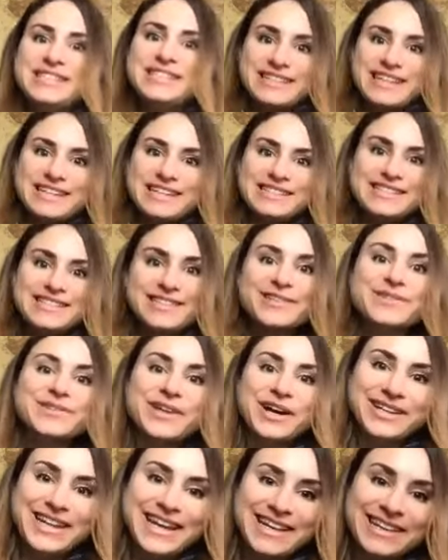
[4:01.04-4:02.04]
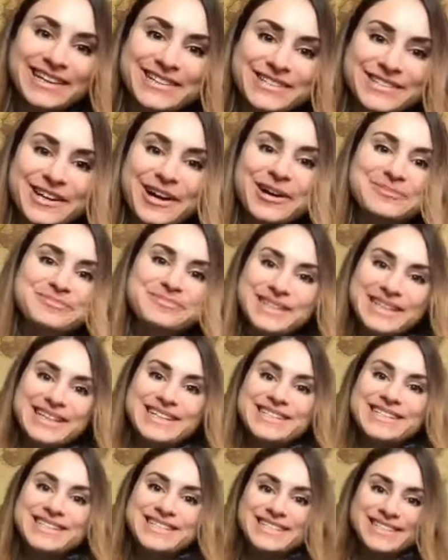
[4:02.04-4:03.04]
and then still not getting a job
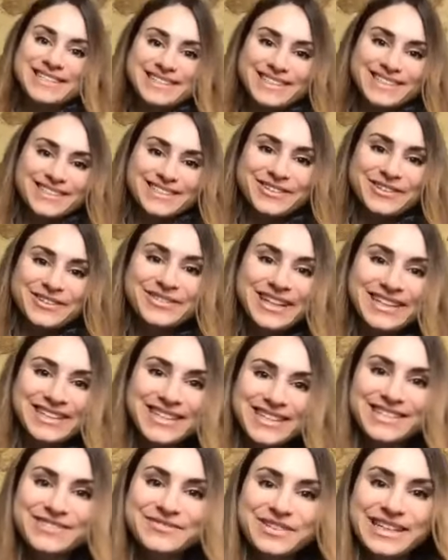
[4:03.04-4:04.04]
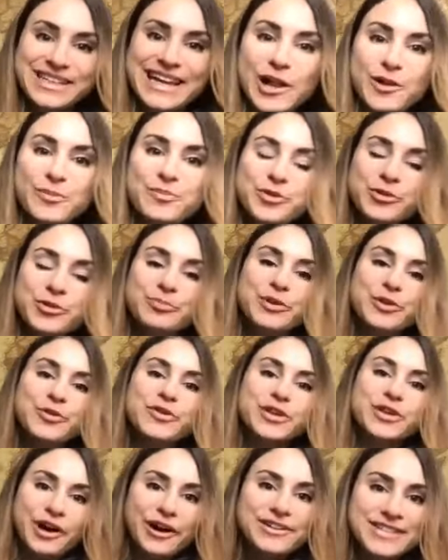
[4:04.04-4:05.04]
because you know that doesn't really help you build the
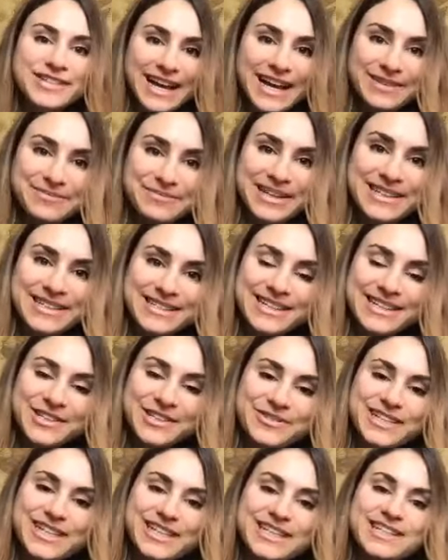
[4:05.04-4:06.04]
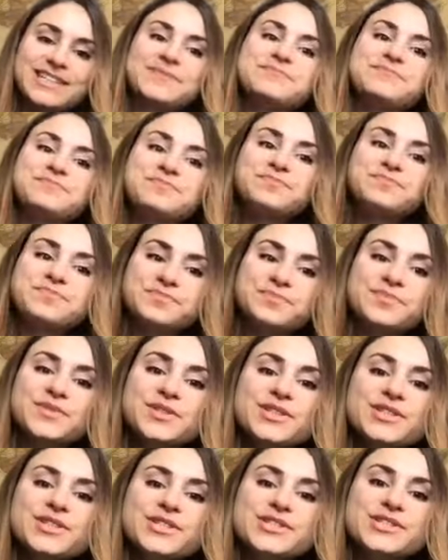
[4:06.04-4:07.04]
contact base that you need. It
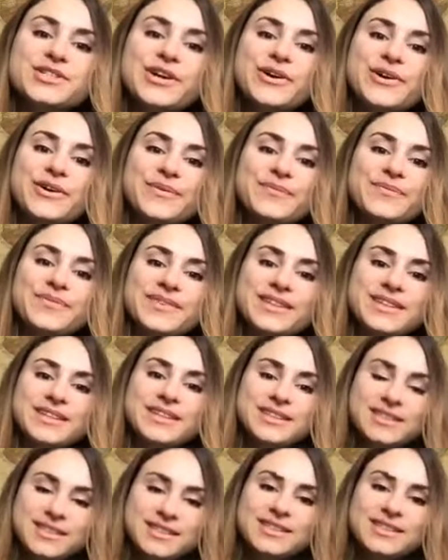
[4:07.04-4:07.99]
makes you still in the